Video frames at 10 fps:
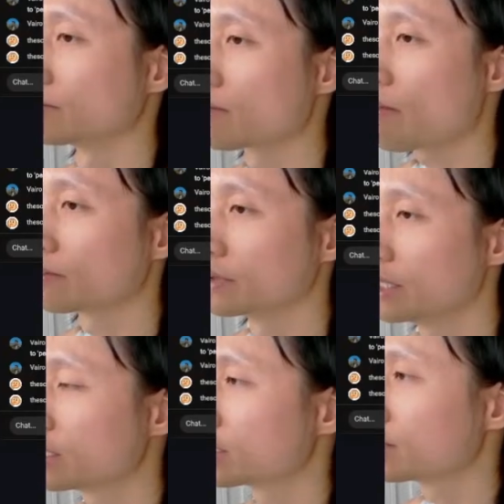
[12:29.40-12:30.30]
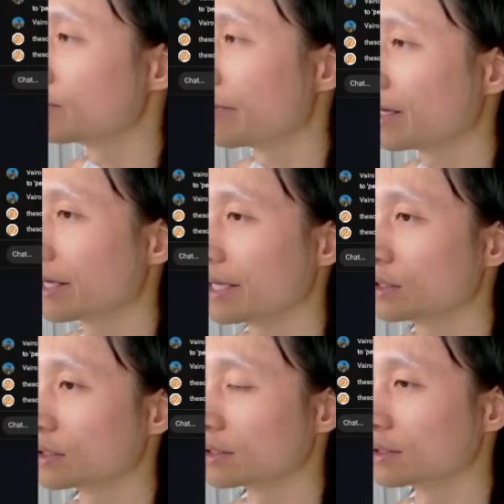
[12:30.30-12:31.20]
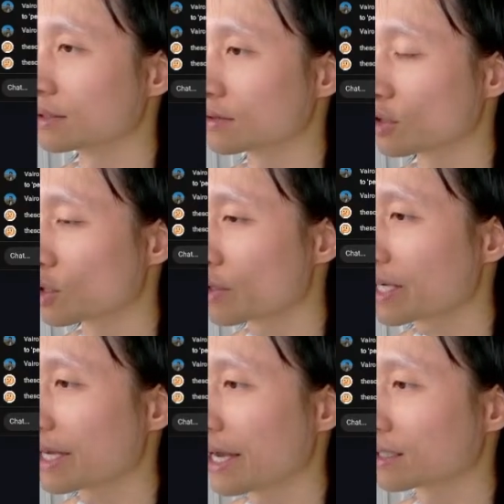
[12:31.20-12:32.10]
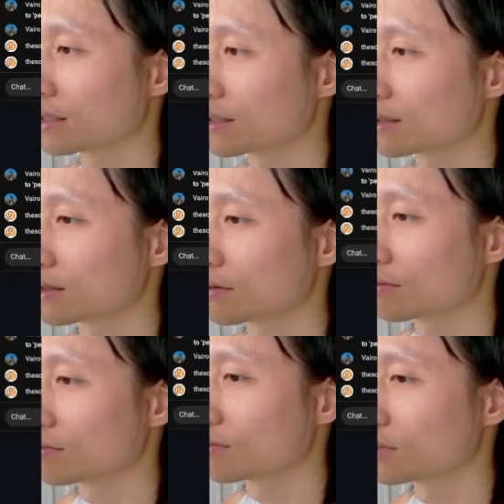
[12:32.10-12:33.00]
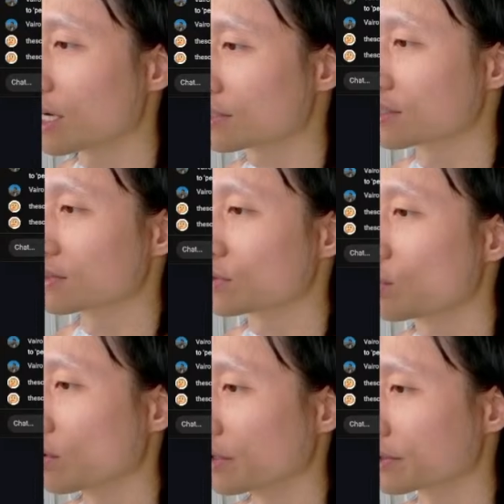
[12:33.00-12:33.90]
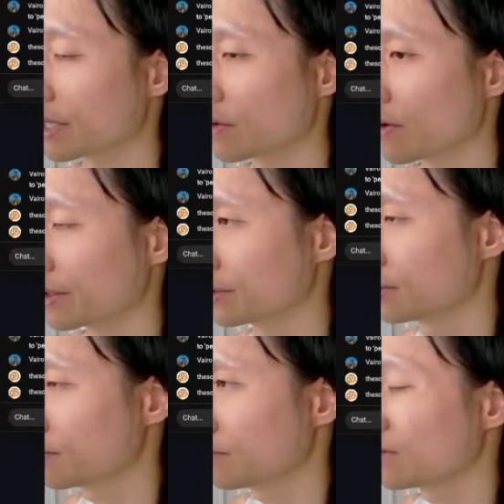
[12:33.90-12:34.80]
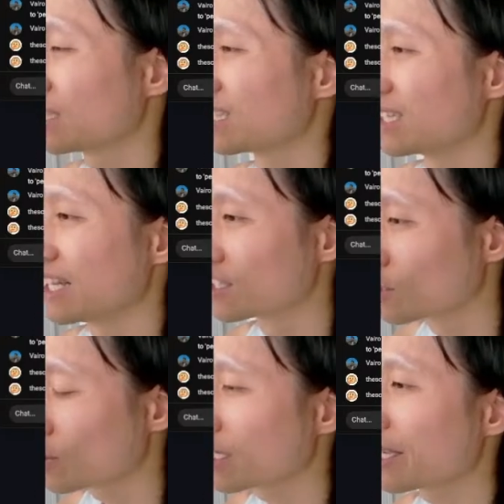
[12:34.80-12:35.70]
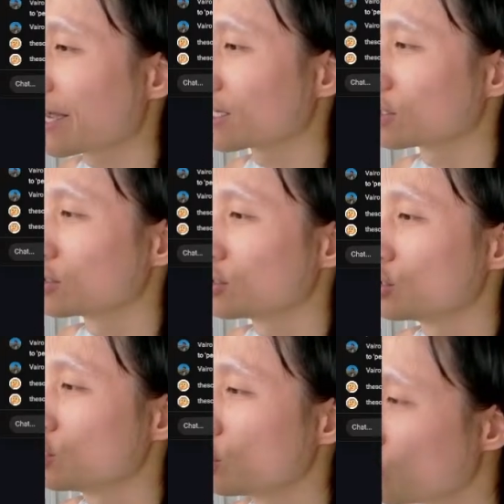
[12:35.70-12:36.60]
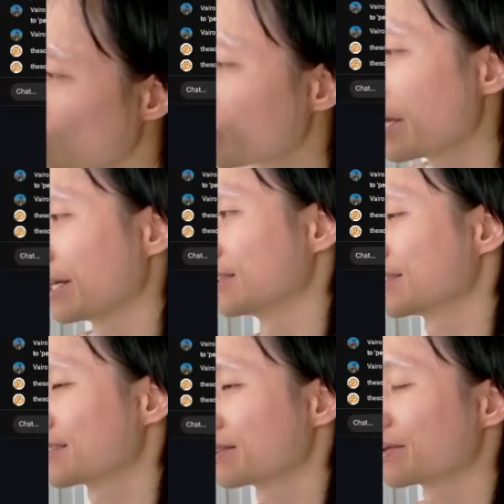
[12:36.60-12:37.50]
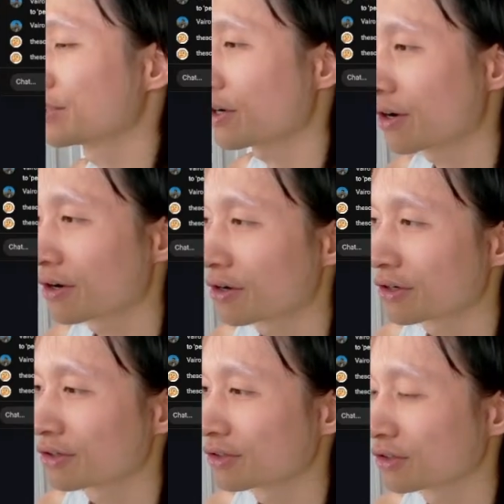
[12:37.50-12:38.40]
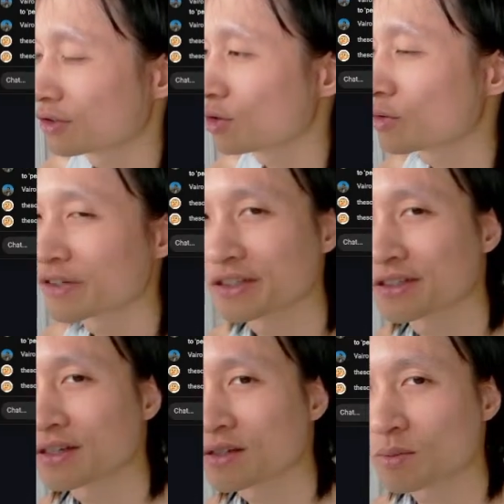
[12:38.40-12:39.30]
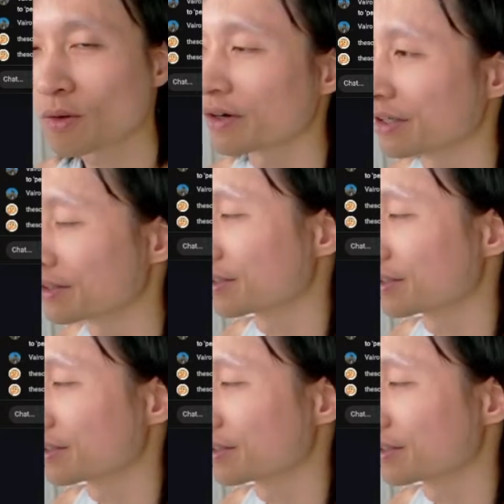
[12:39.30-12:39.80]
this main agent looking at dozens of tools at once, it's looking at two things, which are two of its subordinates